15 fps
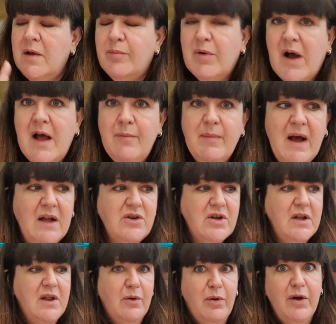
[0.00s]
but
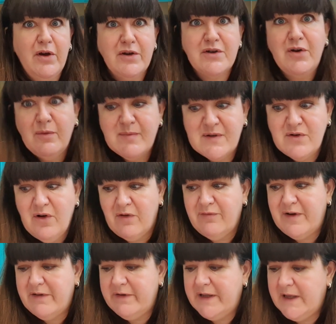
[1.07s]
actually the workshop's not
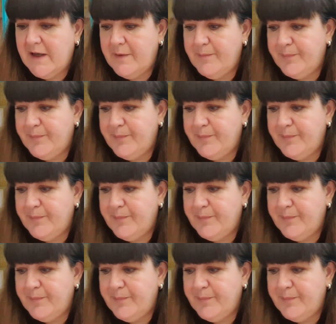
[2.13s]
very